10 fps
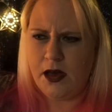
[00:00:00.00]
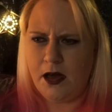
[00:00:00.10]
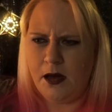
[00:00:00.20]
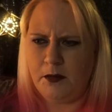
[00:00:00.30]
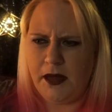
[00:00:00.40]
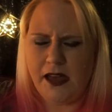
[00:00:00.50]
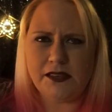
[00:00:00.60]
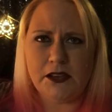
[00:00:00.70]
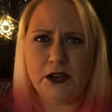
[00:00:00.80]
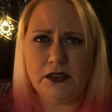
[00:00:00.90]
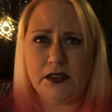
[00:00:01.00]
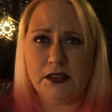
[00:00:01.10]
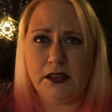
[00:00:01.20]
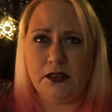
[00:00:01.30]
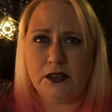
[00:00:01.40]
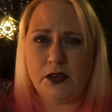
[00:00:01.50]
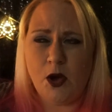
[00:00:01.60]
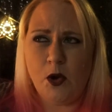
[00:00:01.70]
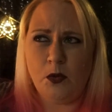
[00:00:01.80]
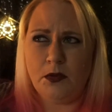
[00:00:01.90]
I guess in her 60s or
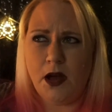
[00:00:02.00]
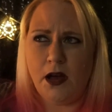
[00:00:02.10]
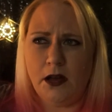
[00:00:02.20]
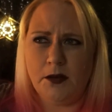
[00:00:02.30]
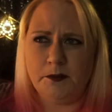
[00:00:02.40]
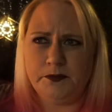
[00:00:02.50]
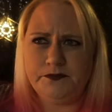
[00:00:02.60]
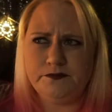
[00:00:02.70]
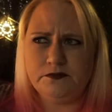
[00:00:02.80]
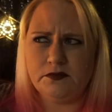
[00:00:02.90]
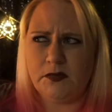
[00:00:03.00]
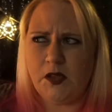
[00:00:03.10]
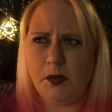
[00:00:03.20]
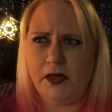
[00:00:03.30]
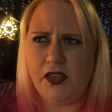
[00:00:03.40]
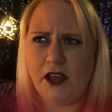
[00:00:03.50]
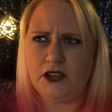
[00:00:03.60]
so, something like that.